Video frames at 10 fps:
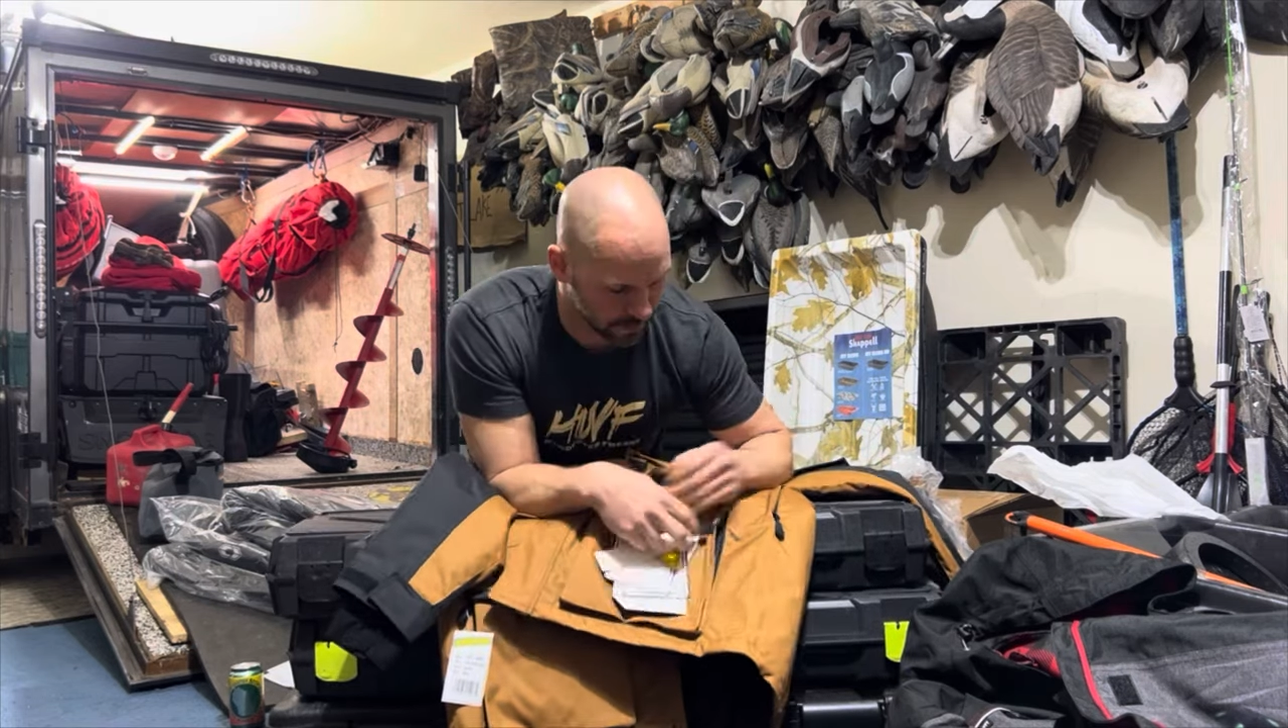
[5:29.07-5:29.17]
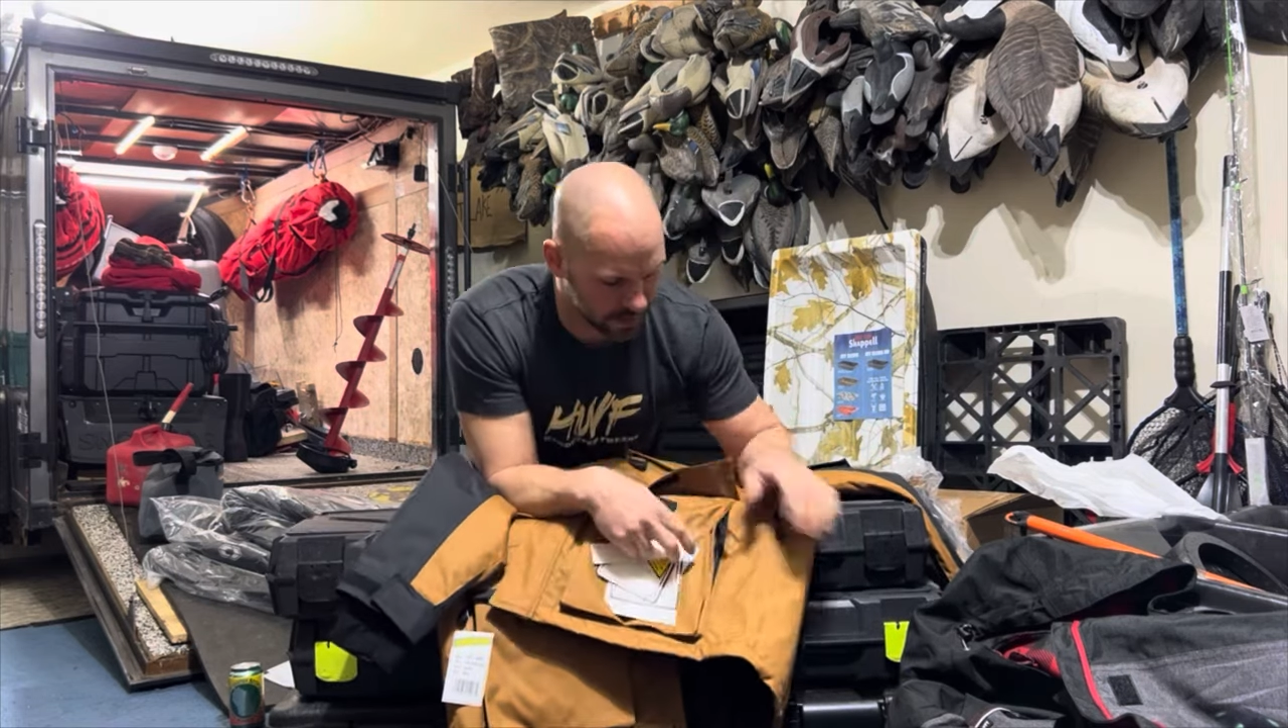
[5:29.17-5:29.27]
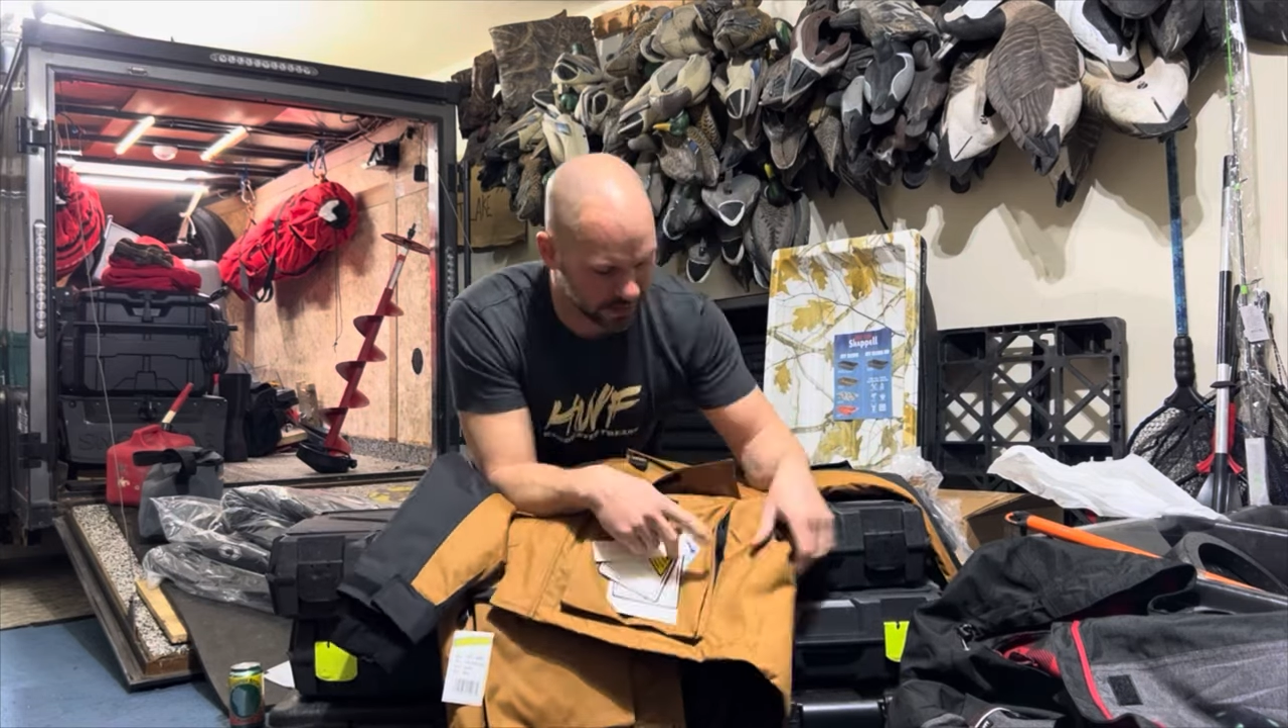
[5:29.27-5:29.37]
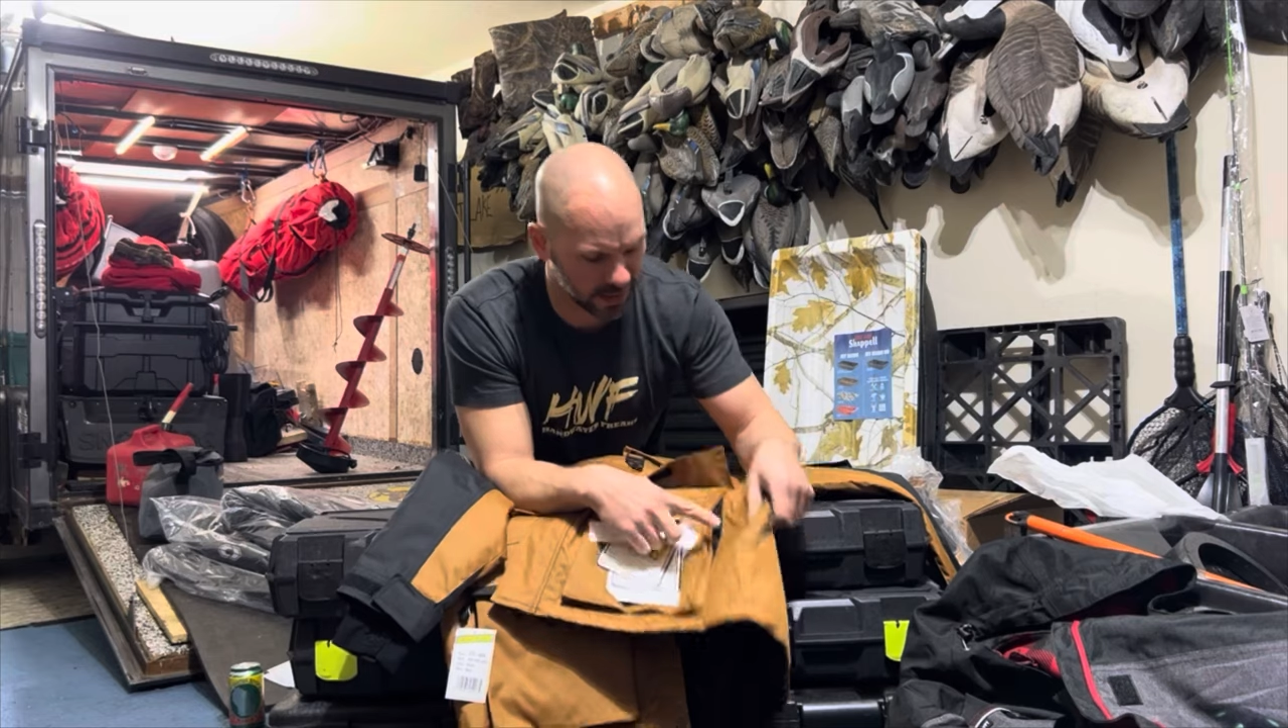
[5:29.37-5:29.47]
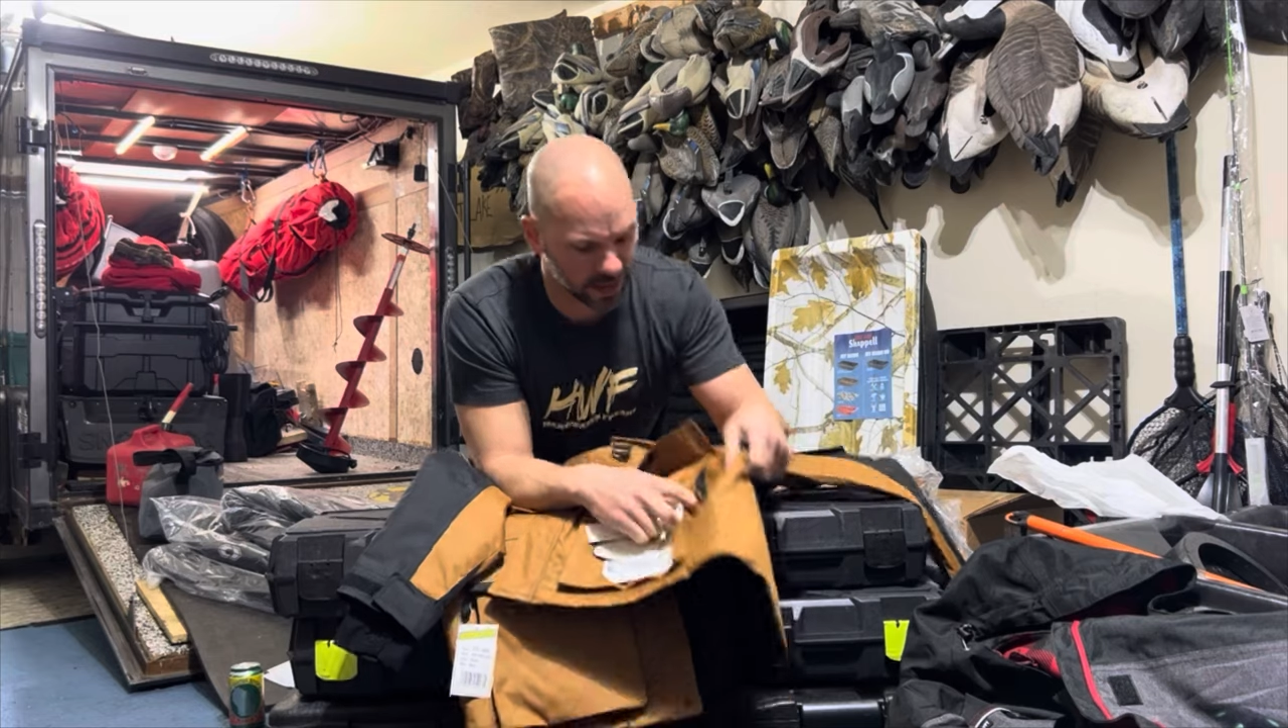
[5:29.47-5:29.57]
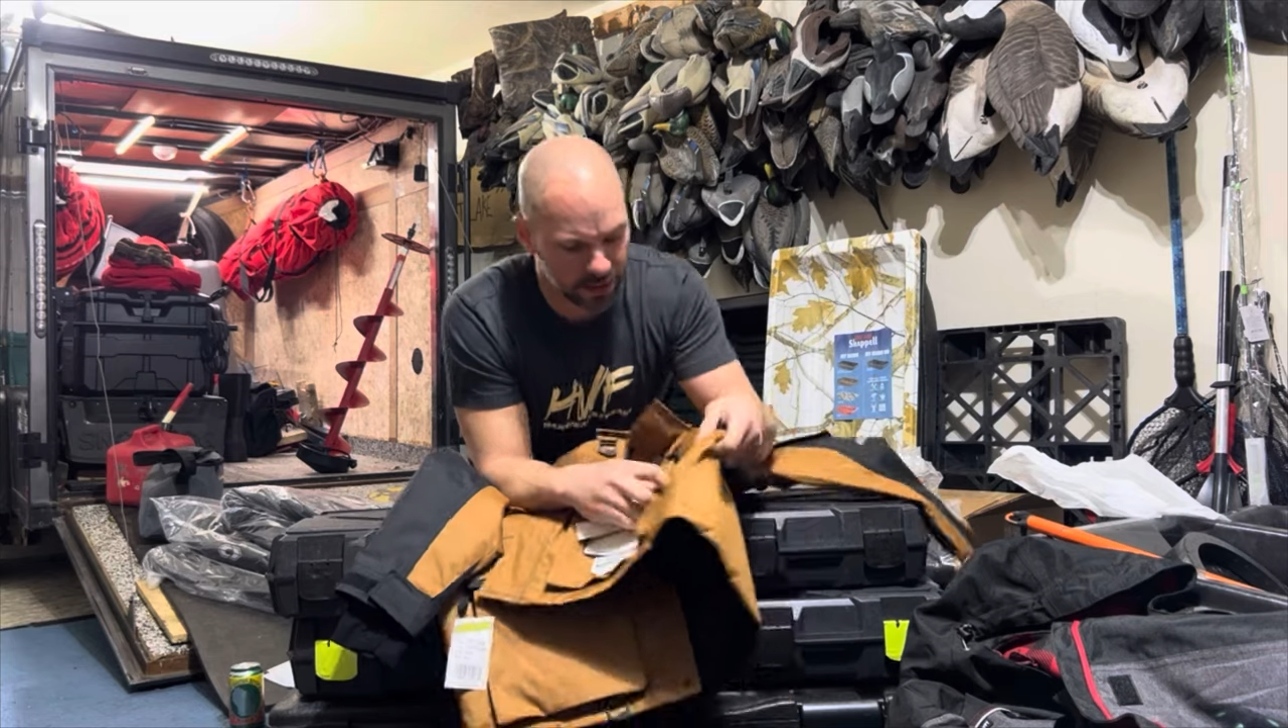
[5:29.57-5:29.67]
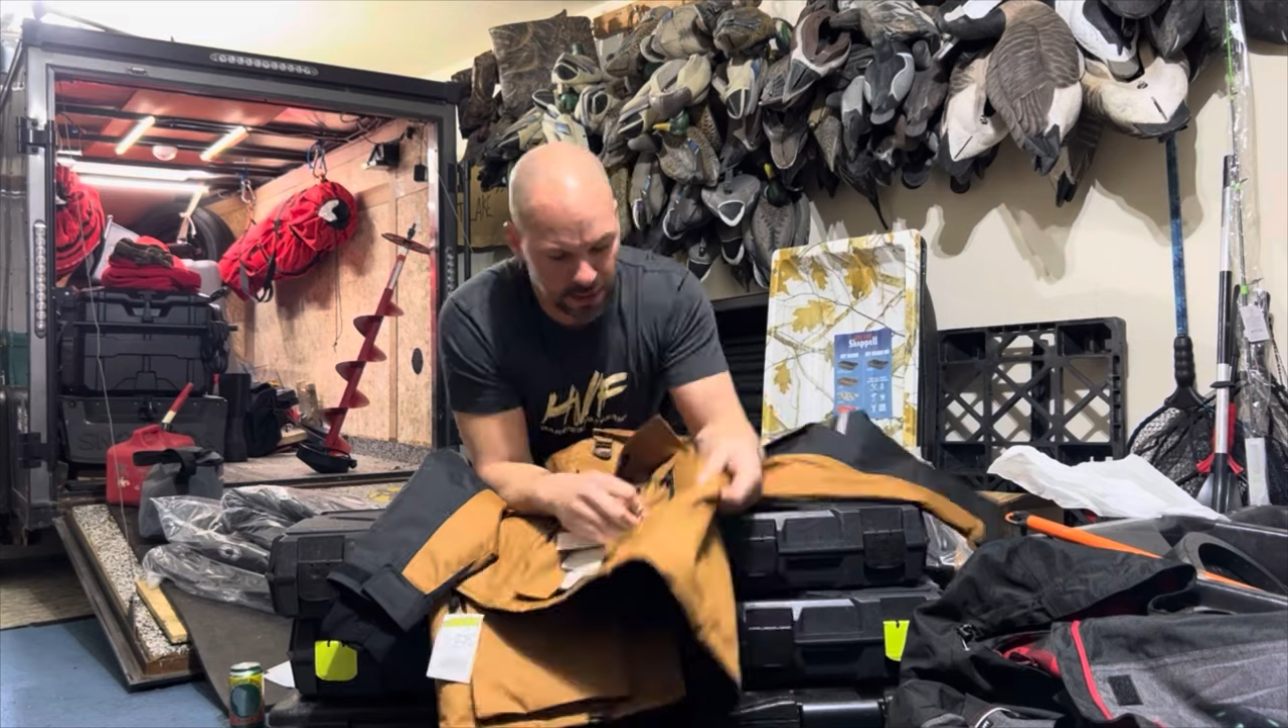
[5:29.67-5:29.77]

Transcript: They did